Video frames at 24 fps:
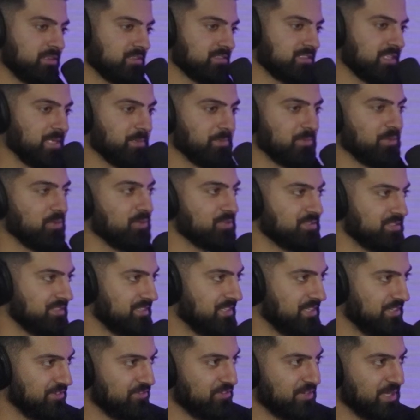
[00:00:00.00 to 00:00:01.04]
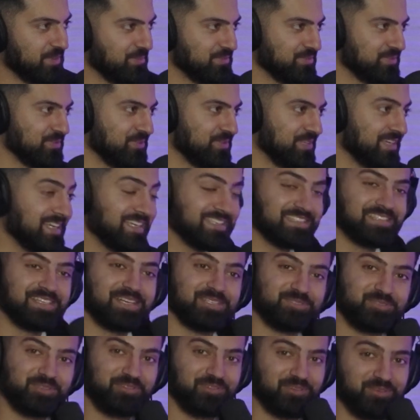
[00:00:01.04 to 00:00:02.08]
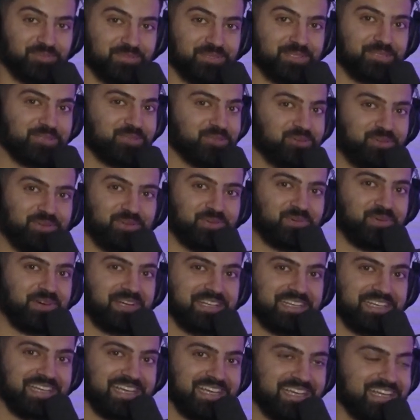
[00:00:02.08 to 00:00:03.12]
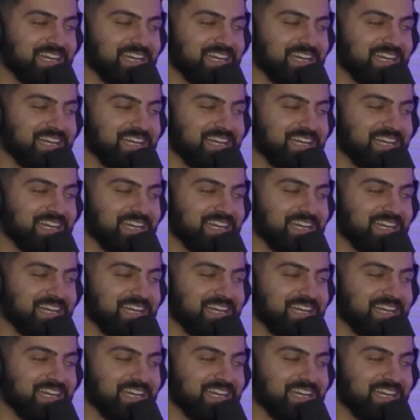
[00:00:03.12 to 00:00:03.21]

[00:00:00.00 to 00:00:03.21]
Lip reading: the same clothes as a different episode, it's because we're filming 2 in 1 day,